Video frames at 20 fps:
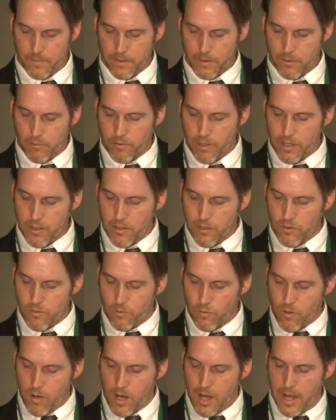The reasons
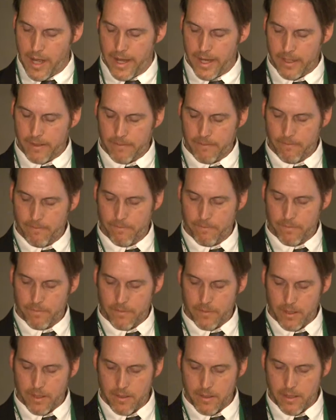why
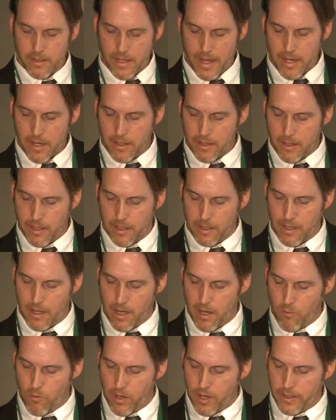is the second thing that
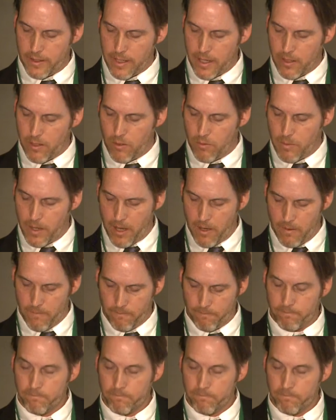I want to tell you about.